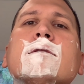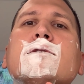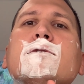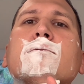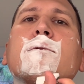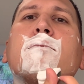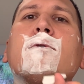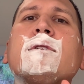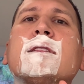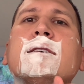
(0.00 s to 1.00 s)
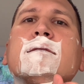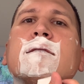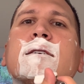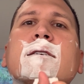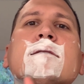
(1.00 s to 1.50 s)
to report these
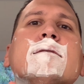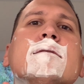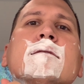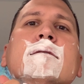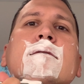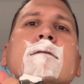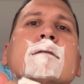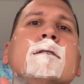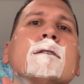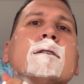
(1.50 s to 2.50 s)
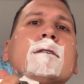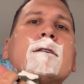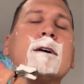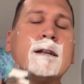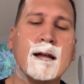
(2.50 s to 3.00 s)
things
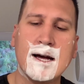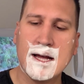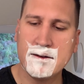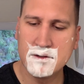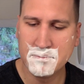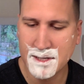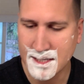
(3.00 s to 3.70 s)
and not have to be